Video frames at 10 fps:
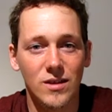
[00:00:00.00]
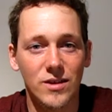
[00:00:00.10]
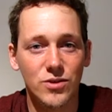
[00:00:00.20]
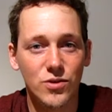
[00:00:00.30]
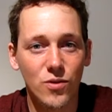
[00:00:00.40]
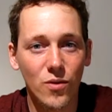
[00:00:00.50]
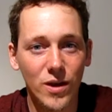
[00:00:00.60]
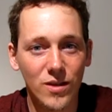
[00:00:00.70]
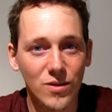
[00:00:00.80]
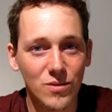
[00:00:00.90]
and
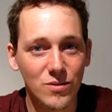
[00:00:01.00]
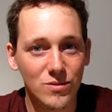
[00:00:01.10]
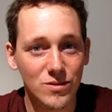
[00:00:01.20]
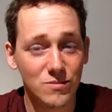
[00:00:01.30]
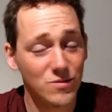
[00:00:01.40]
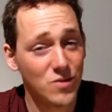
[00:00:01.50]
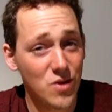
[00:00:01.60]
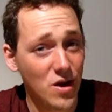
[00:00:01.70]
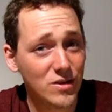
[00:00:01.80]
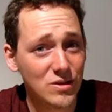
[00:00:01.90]
showing those
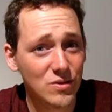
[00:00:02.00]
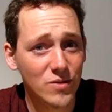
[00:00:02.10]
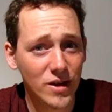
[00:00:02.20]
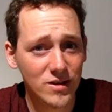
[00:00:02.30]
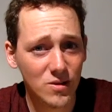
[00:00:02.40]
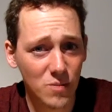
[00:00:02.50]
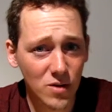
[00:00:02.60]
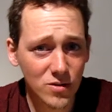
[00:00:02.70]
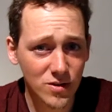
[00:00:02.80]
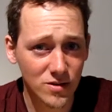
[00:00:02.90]
not so nice
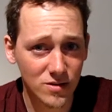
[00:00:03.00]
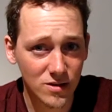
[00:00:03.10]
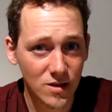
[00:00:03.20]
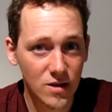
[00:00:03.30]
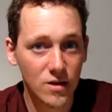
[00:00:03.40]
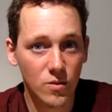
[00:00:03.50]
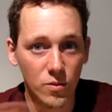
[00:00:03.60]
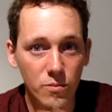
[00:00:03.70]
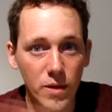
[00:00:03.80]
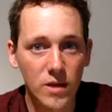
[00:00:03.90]
emotions
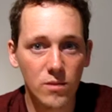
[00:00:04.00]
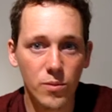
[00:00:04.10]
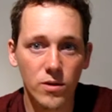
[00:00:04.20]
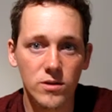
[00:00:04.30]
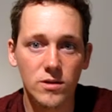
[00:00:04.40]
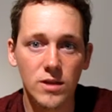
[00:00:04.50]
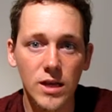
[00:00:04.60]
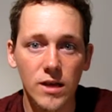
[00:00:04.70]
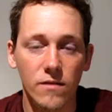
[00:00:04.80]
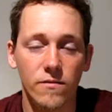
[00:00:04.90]
would make the person
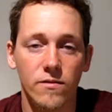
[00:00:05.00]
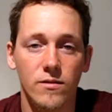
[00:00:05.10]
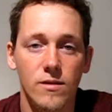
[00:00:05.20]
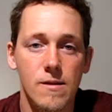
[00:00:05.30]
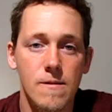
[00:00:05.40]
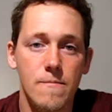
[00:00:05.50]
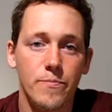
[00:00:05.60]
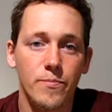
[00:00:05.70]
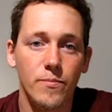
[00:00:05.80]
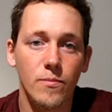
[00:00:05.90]
leave.
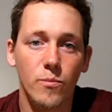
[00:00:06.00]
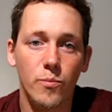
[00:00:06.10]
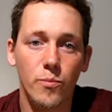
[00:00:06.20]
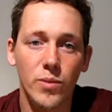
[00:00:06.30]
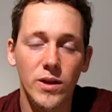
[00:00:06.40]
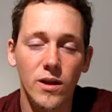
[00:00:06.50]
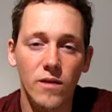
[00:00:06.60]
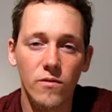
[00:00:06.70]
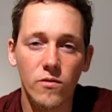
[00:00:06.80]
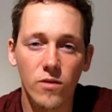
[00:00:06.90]
But
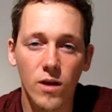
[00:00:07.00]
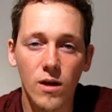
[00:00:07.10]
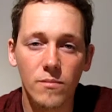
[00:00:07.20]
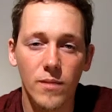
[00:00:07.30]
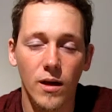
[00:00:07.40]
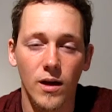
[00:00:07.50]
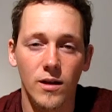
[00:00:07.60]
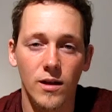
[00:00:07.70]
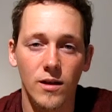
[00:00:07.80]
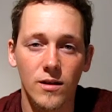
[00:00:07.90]
I've overcome that,
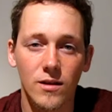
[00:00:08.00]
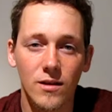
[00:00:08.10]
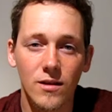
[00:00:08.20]
and